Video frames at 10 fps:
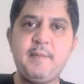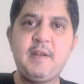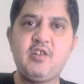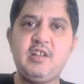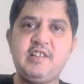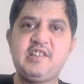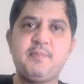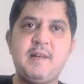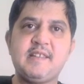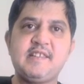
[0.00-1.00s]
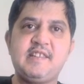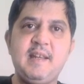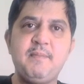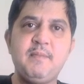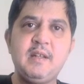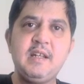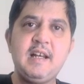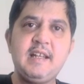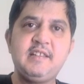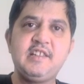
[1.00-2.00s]
call this mass as m
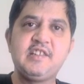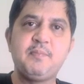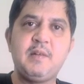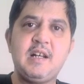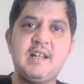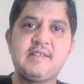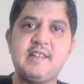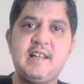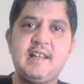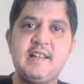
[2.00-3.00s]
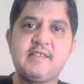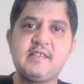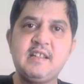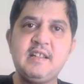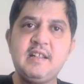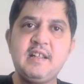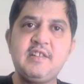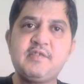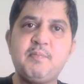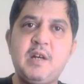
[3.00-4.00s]
and this mass as
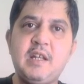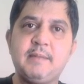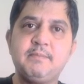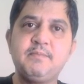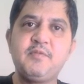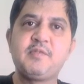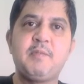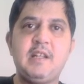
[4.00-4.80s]
small m,